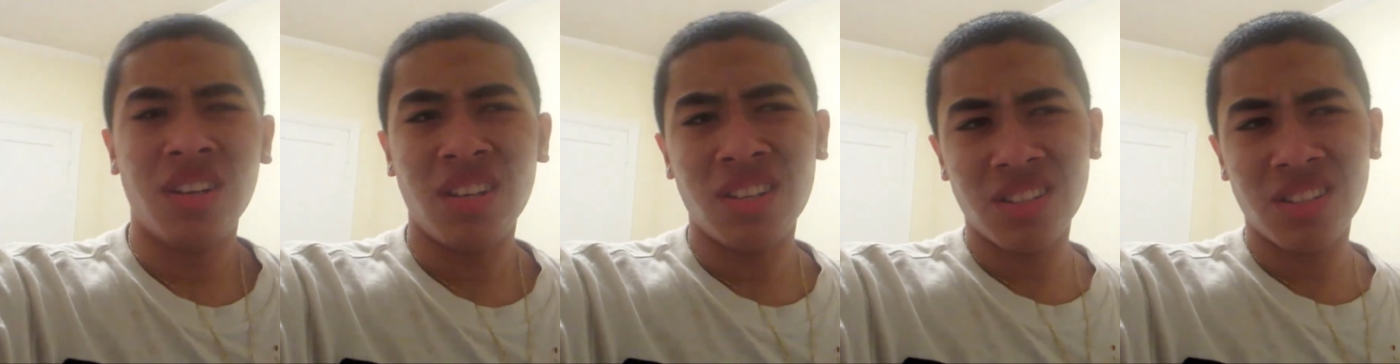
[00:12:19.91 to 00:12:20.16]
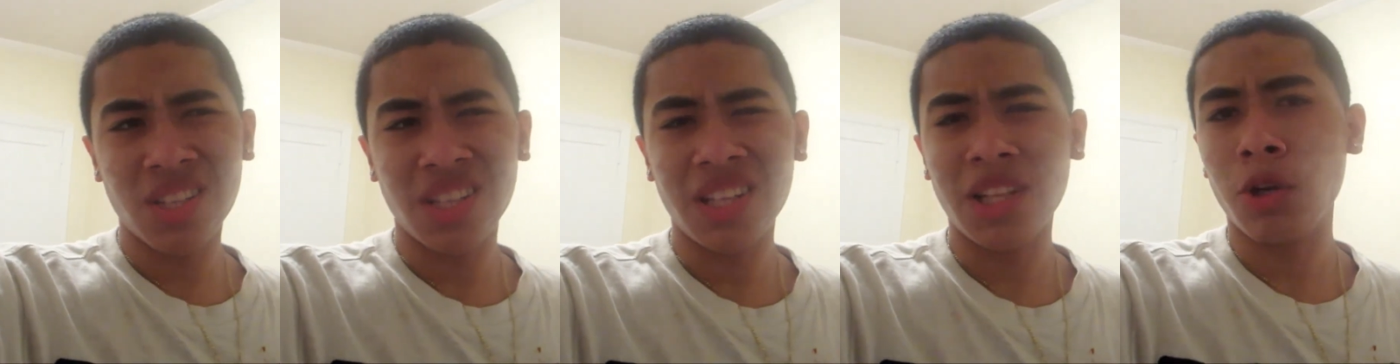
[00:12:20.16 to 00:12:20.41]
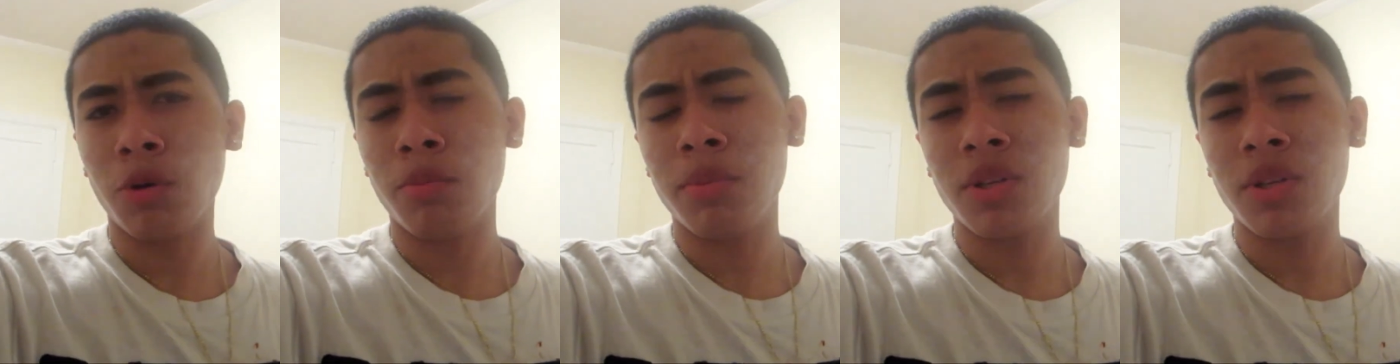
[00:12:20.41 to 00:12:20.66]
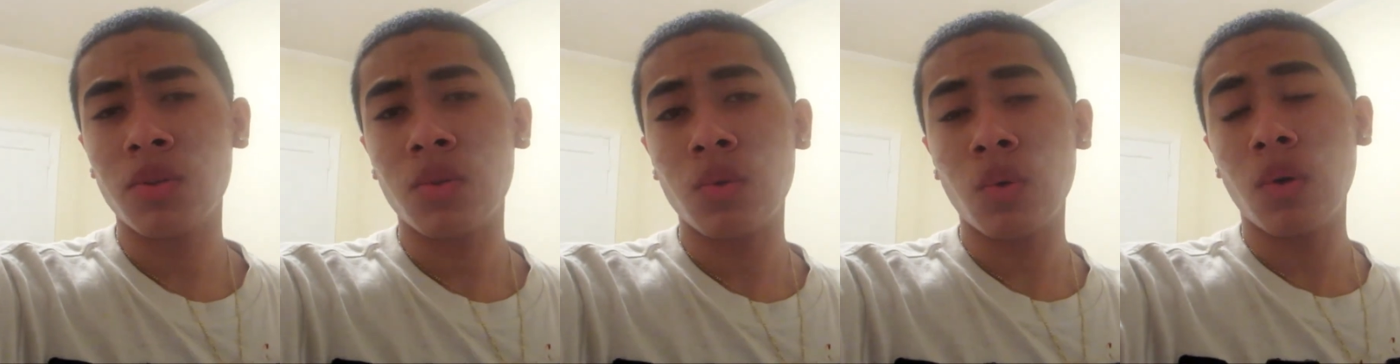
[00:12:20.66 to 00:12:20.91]
Still a little bit
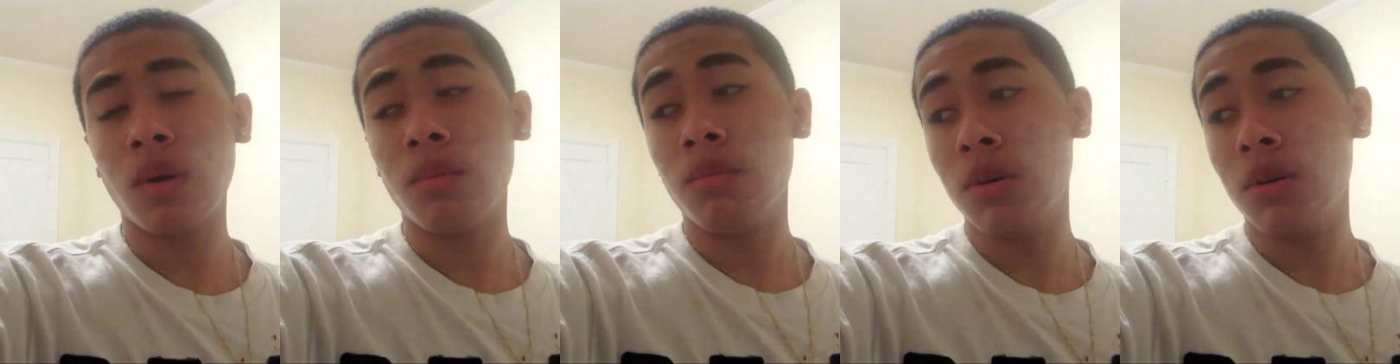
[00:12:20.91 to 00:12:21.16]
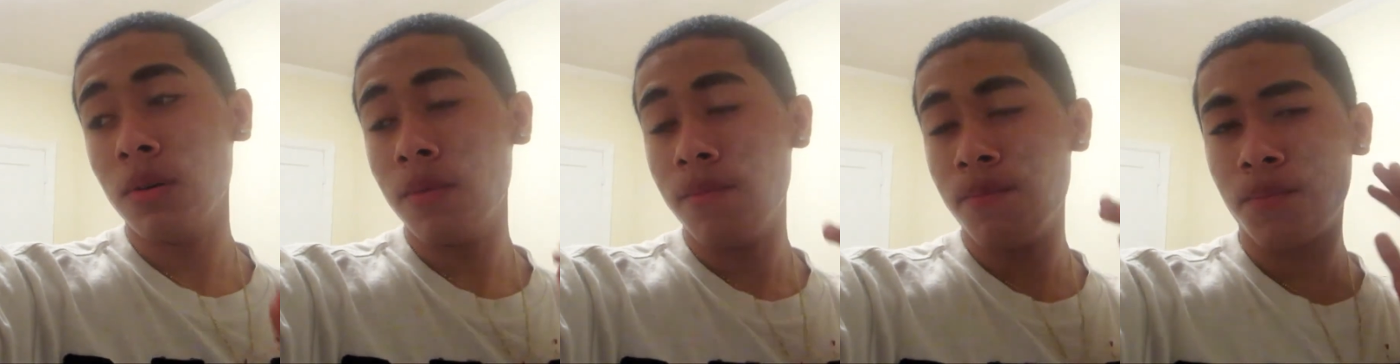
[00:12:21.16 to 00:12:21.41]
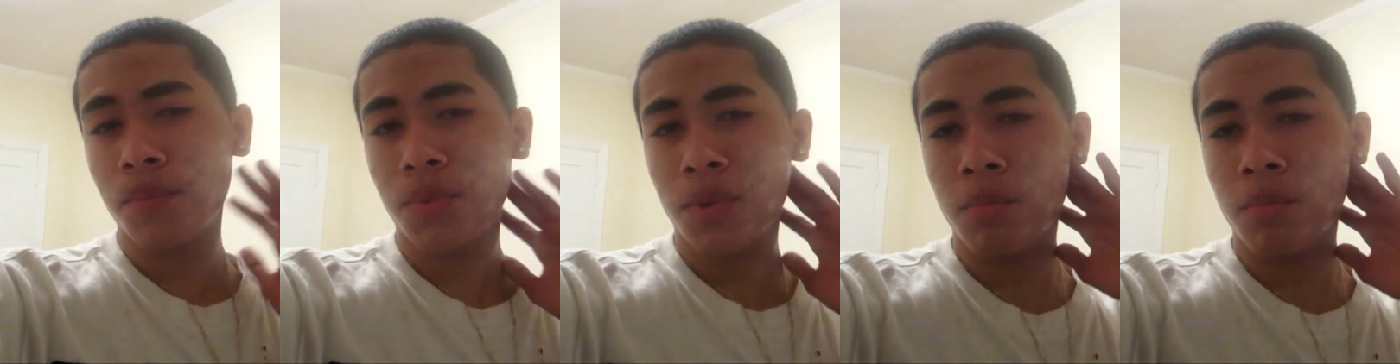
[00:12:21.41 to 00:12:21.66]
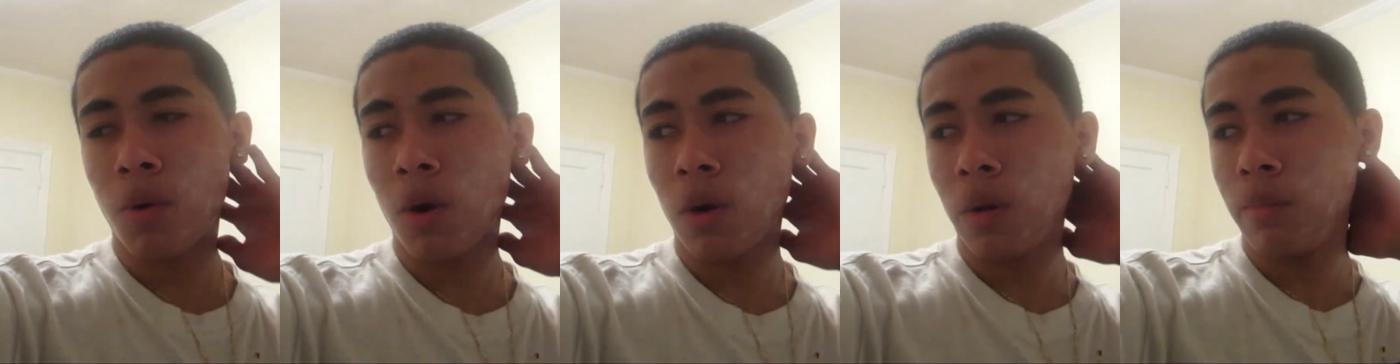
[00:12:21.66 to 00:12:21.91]
sore, but
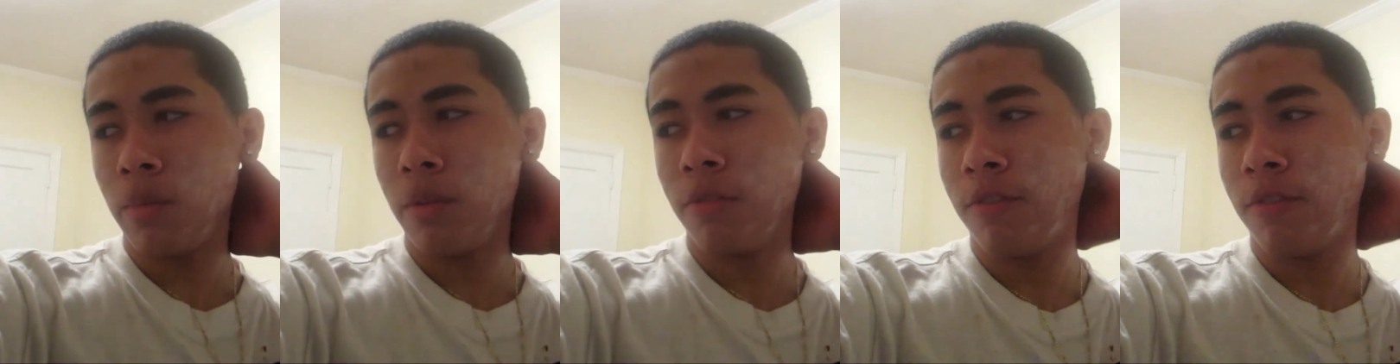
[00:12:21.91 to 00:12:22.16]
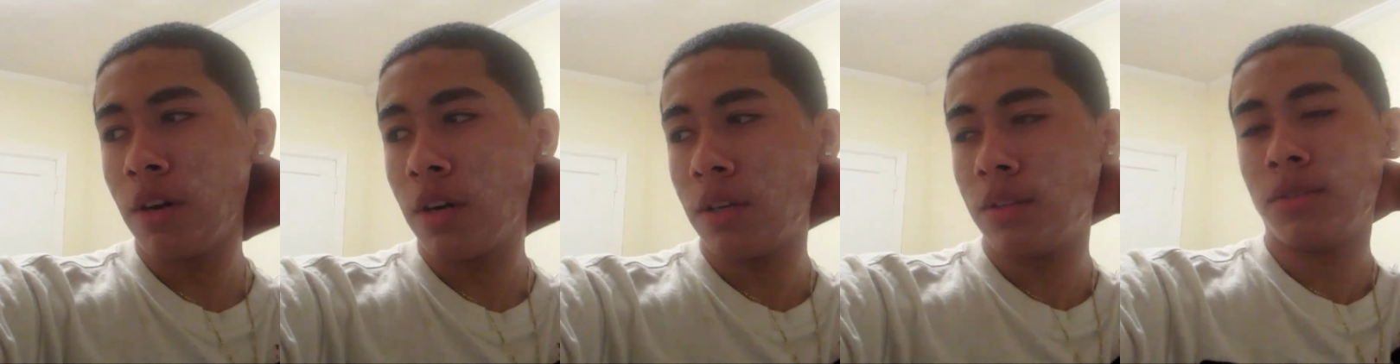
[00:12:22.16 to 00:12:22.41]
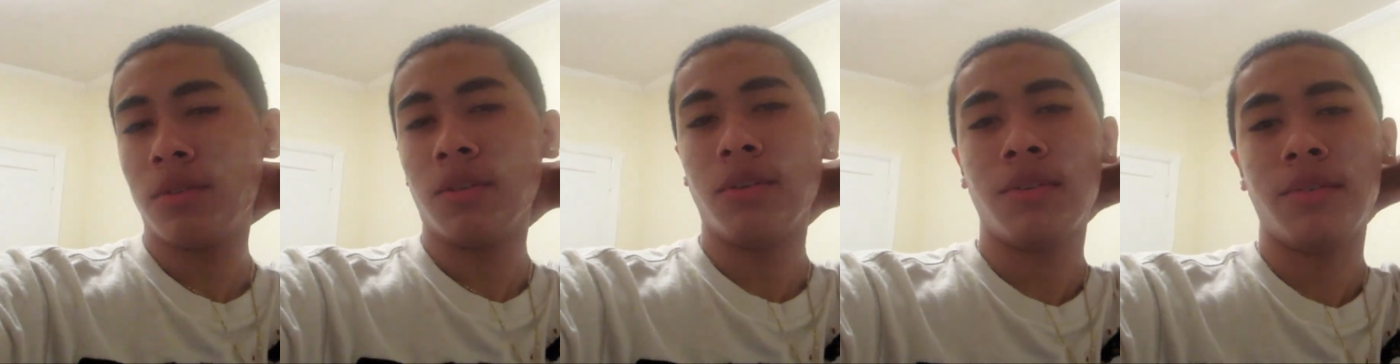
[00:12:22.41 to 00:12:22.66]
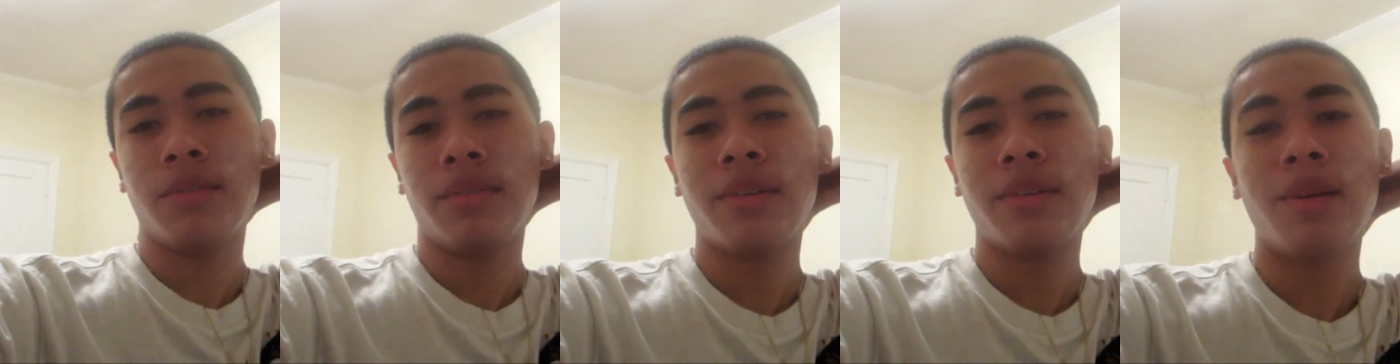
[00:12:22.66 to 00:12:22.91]
tomorrow will be fine. So
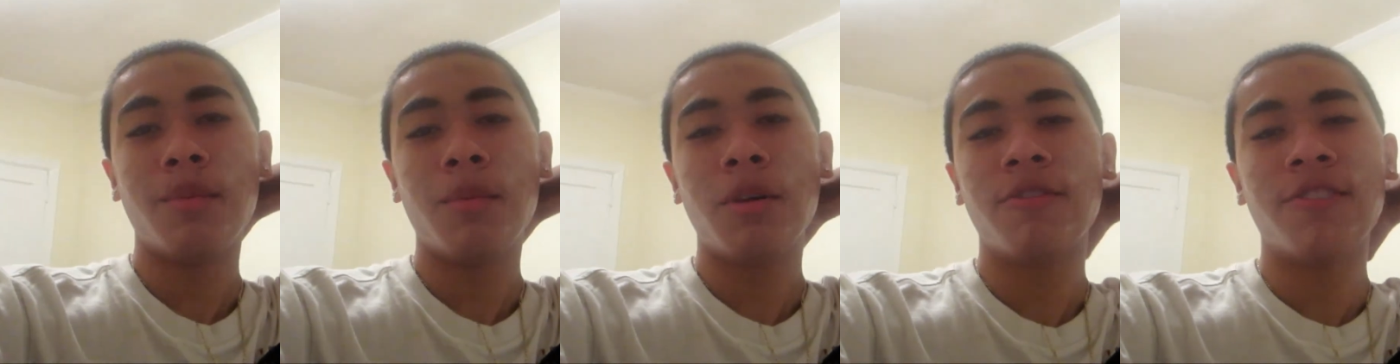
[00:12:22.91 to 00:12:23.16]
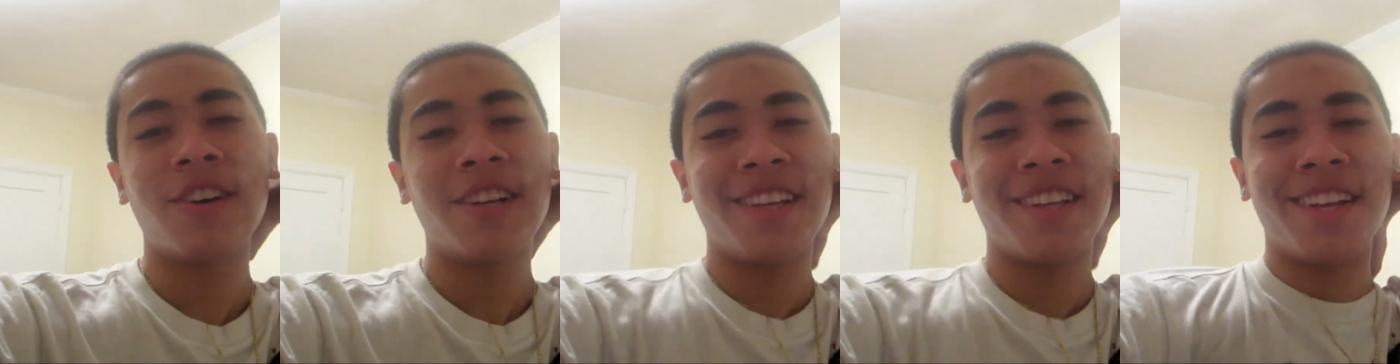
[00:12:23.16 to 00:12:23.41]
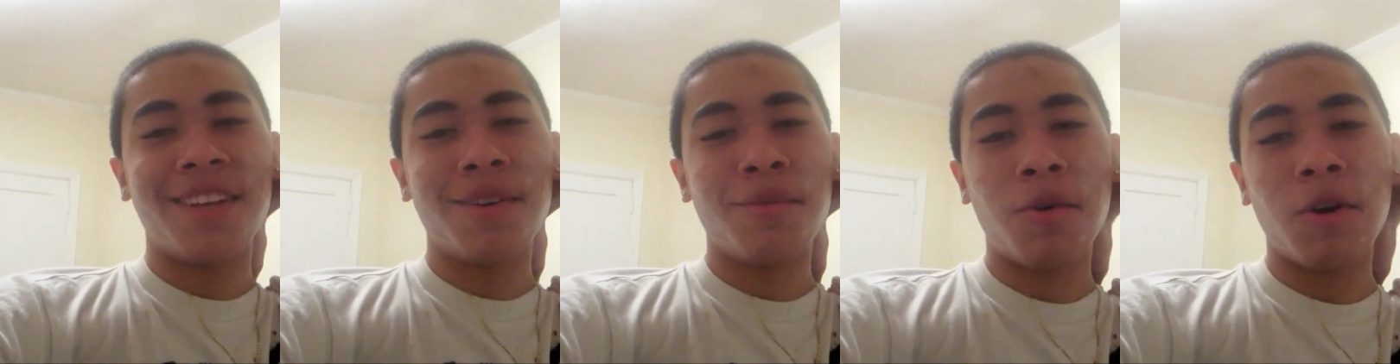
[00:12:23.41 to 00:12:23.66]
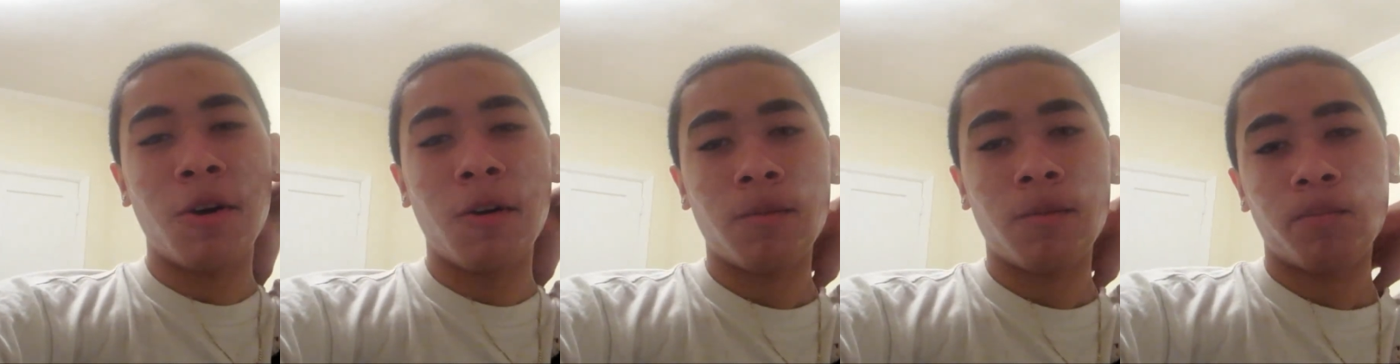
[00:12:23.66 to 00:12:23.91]
it'll be a fun day
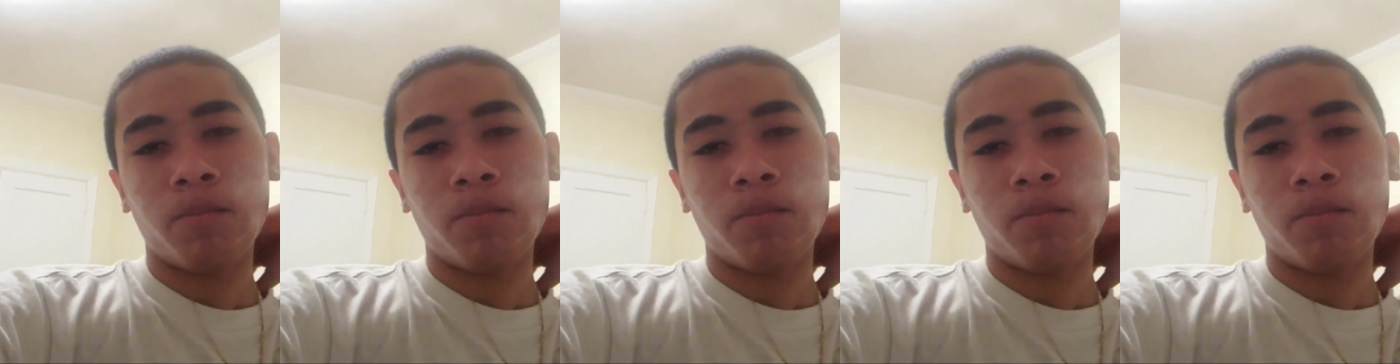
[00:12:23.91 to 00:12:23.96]
tomorrow.